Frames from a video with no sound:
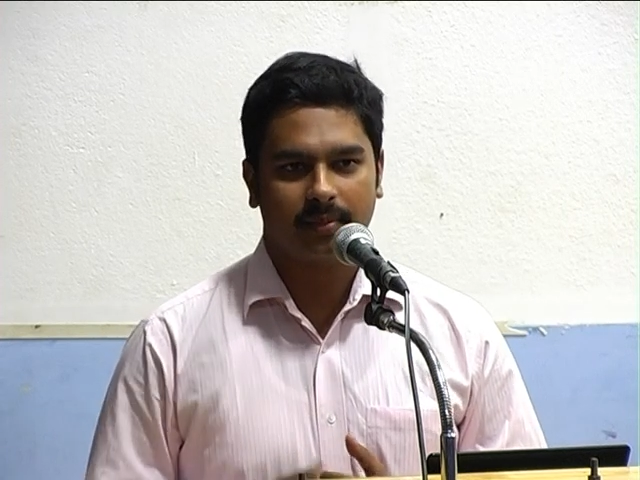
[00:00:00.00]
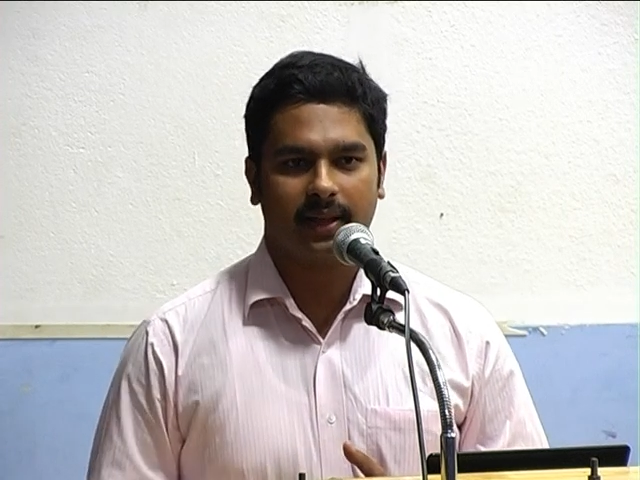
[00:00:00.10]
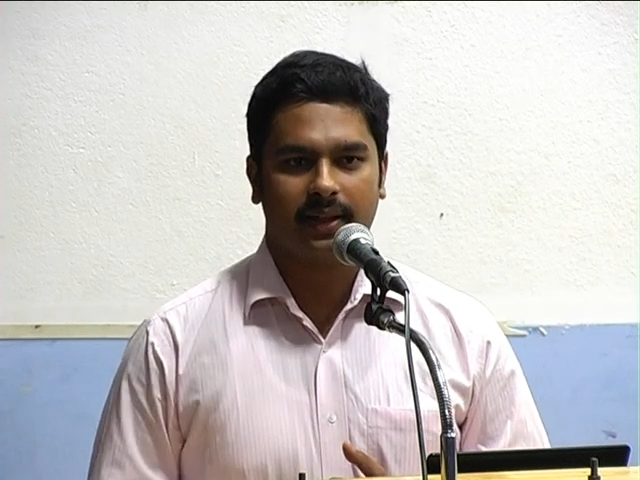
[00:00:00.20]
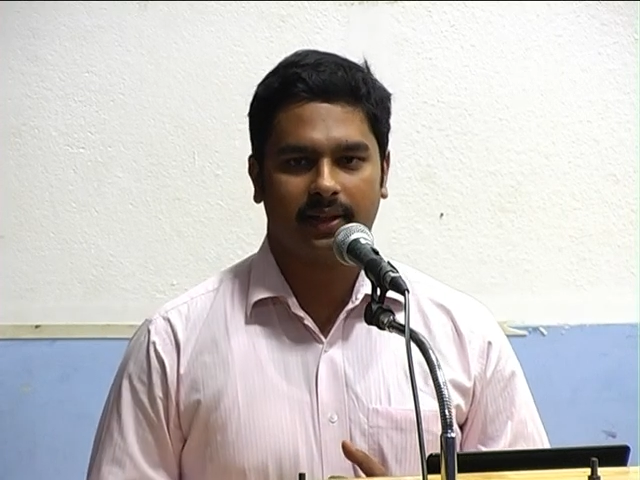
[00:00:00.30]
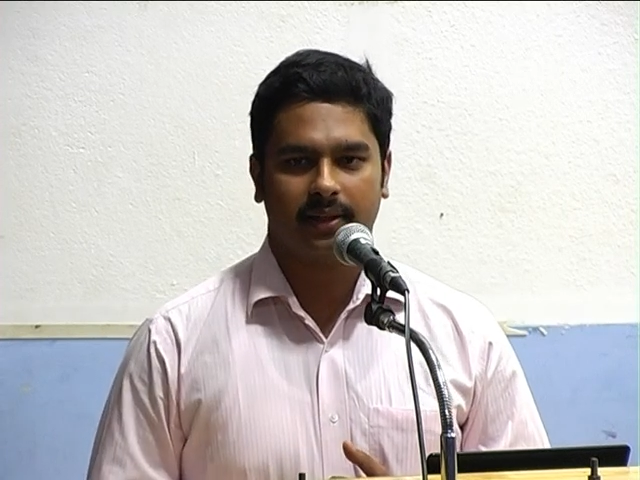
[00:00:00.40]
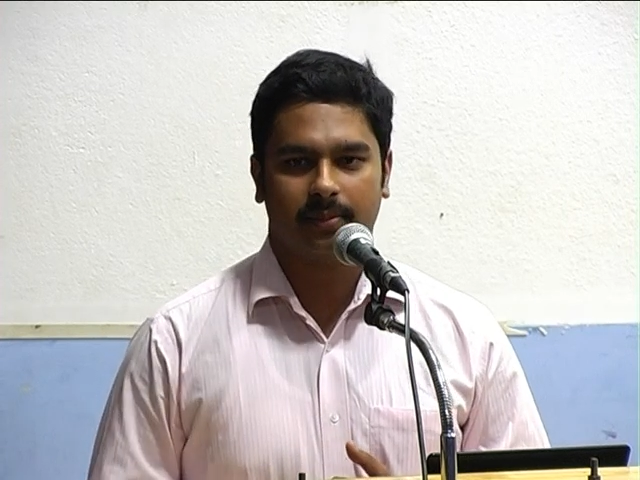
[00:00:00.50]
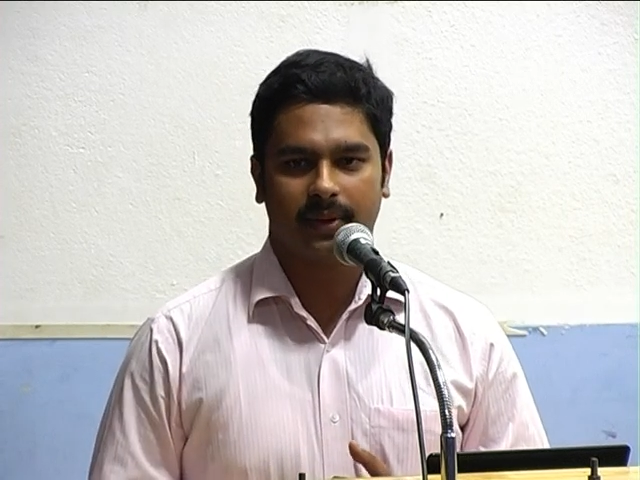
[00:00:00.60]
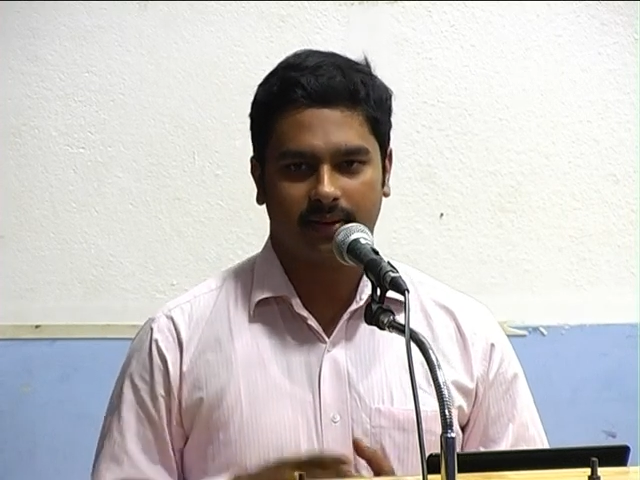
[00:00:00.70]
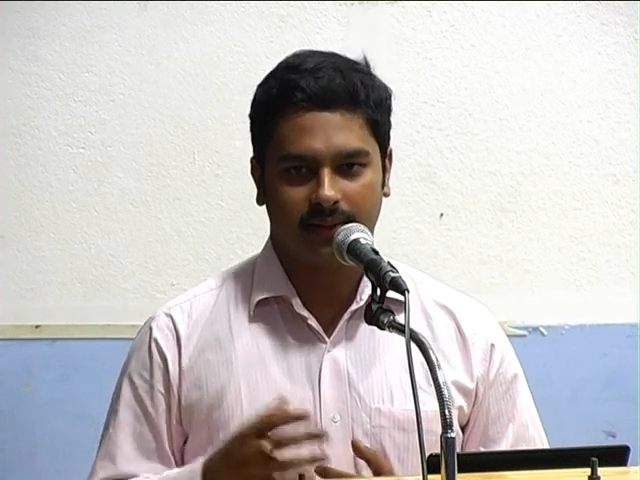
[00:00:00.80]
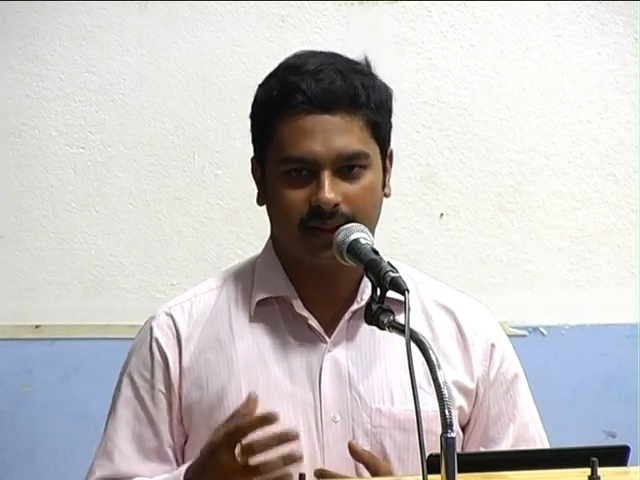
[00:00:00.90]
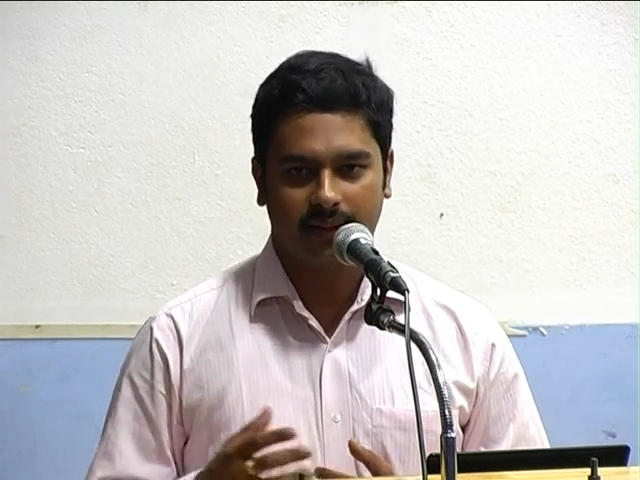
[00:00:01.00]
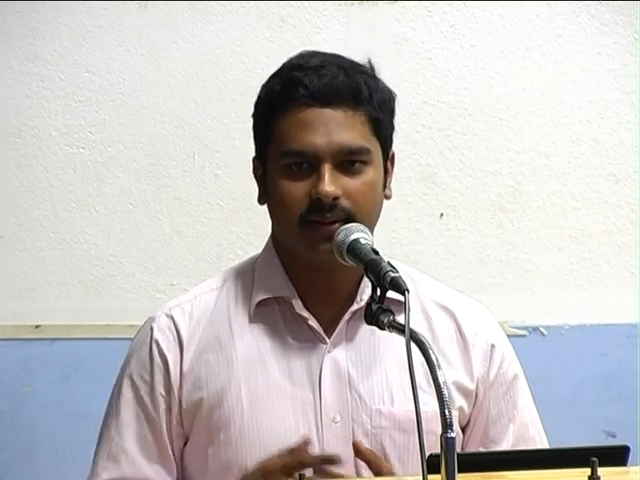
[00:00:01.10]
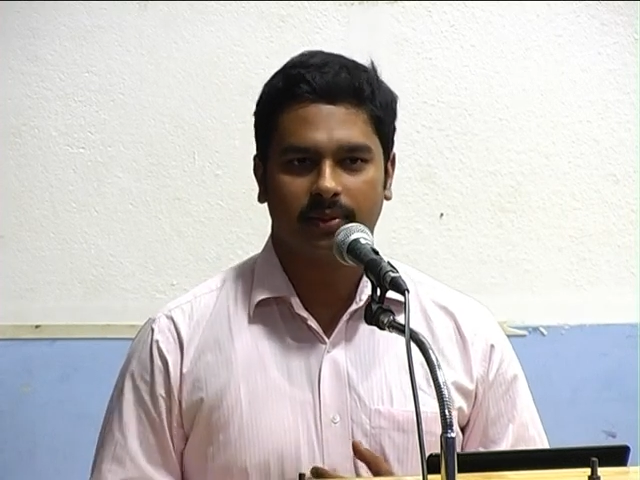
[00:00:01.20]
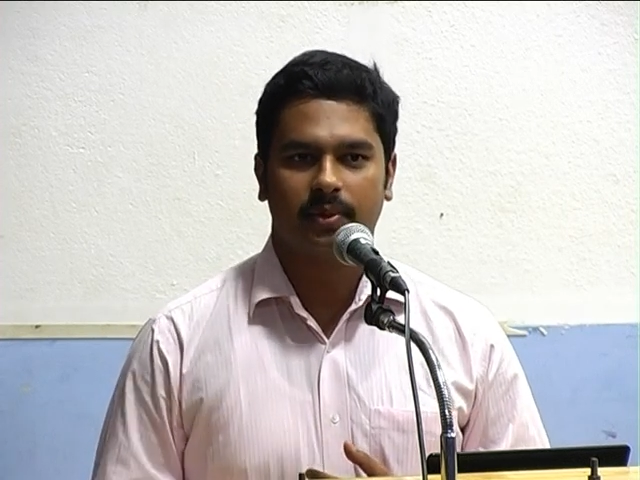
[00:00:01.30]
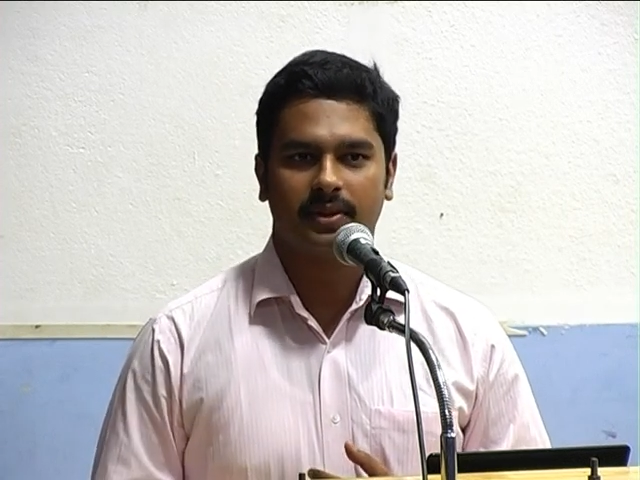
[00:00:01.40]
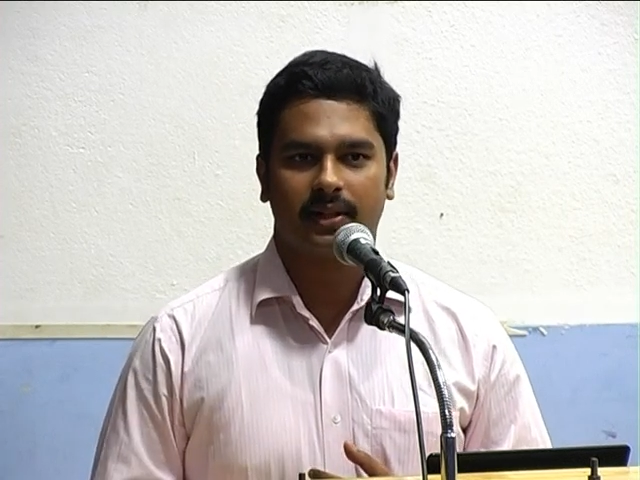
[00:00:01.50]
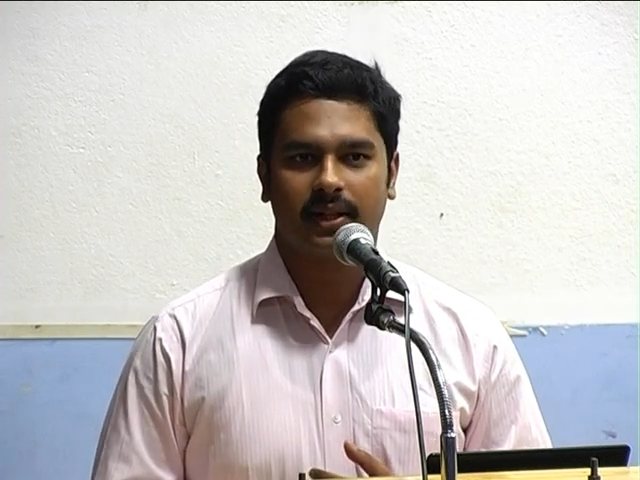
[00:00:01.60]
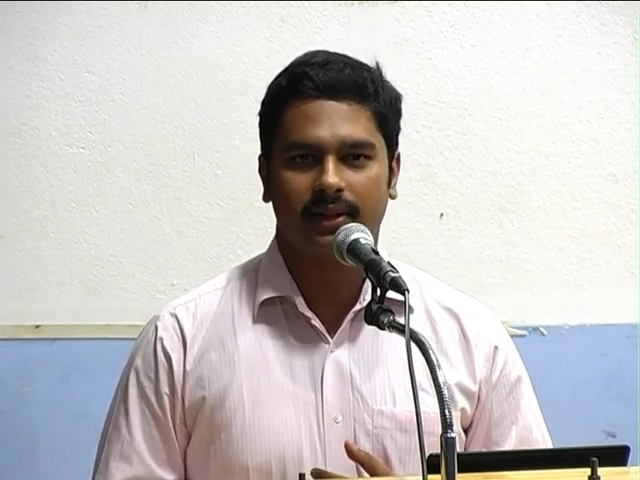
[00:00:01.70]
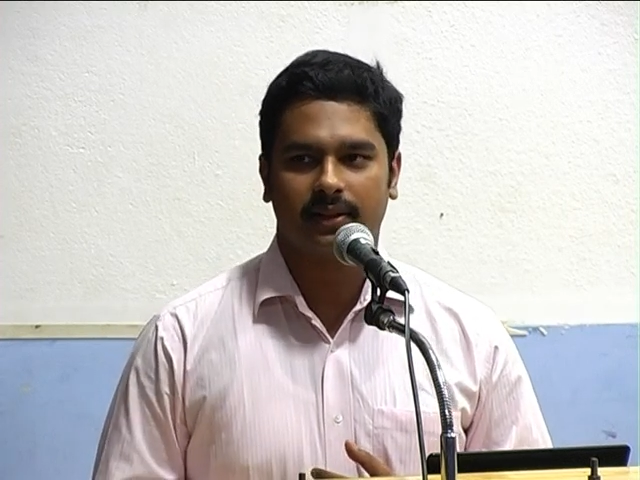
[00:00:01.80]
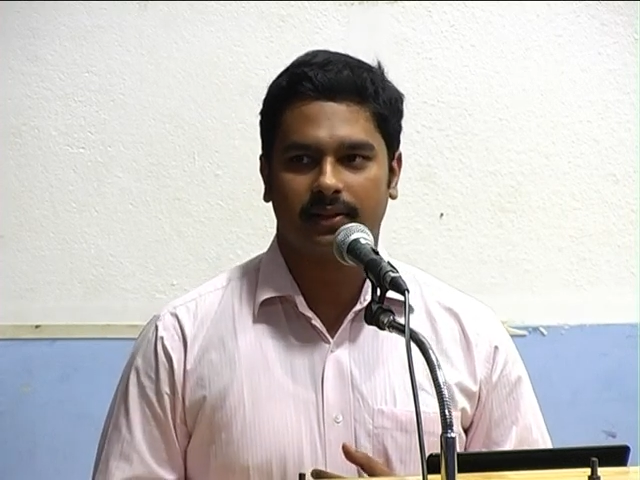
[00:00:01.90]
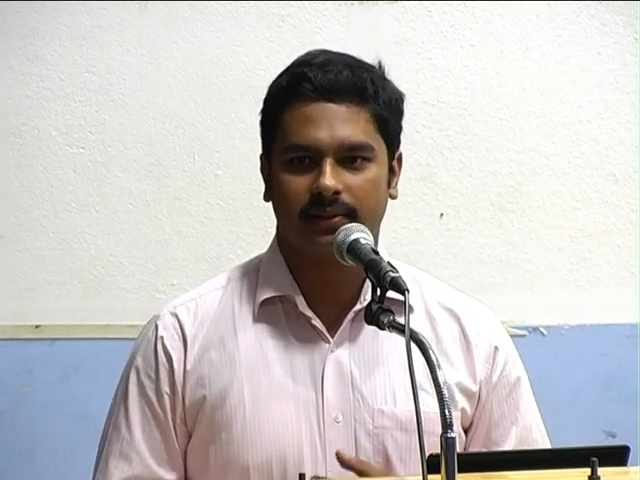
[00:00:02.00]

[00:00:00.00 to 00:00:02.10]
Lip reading: my mentor there was that